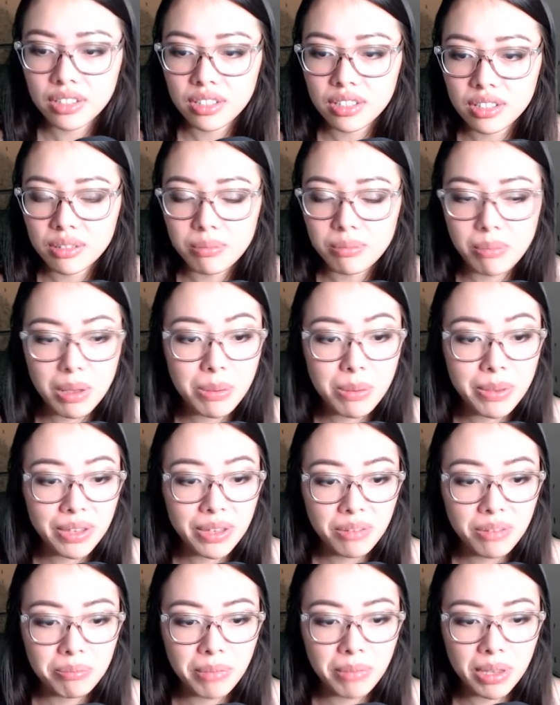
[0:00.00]

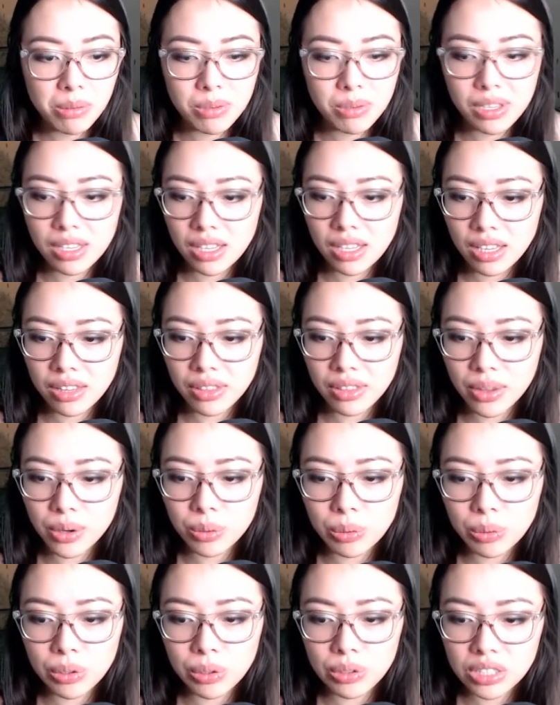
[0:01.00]
maybe in their
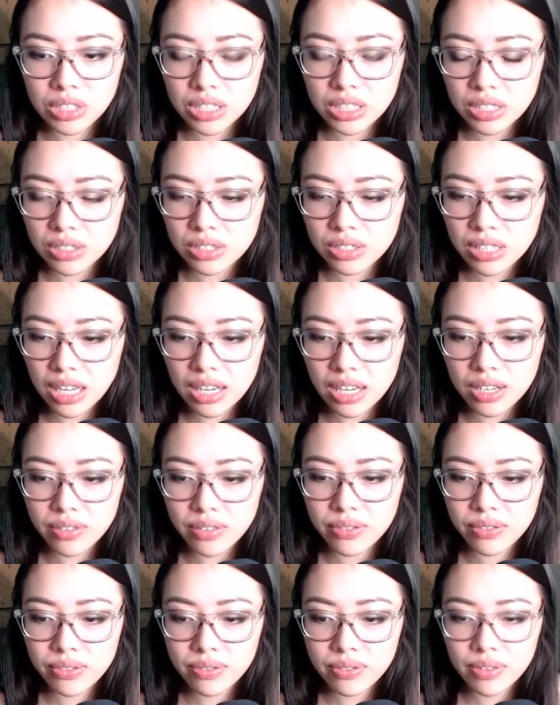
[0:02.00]
world it is kind of
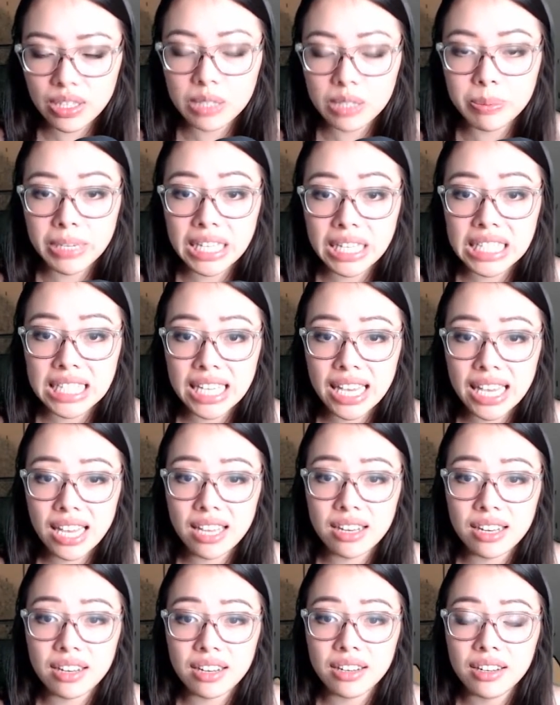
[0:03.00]
as big as a
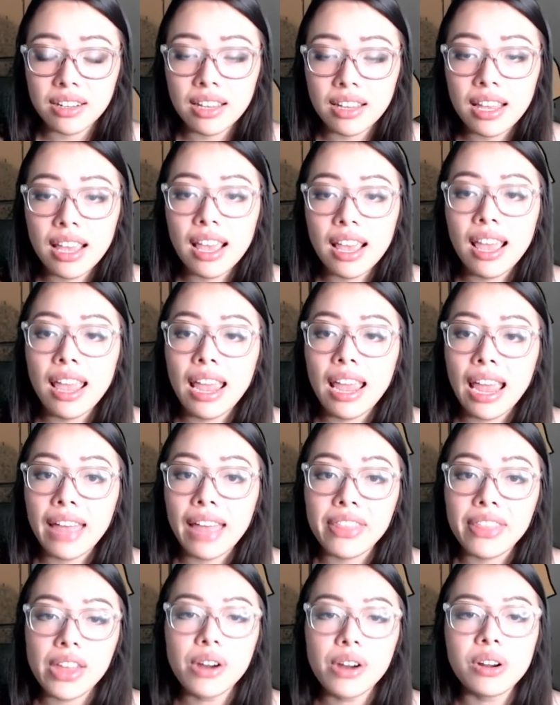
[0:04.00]
kitten. And
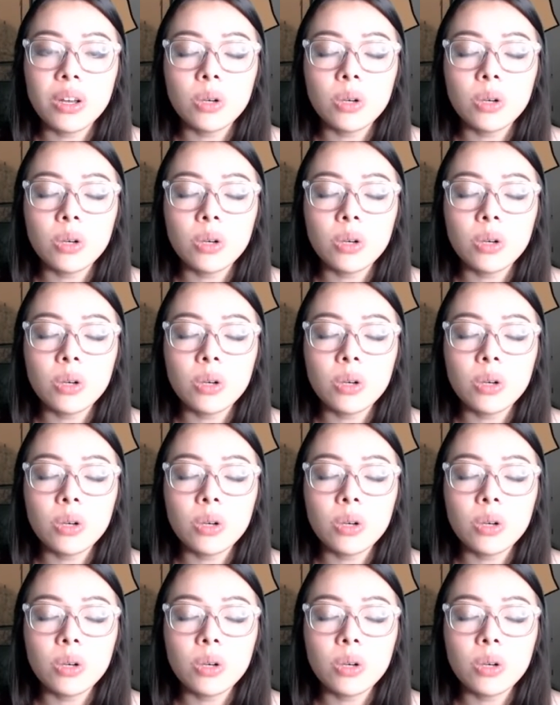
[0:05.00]
there goes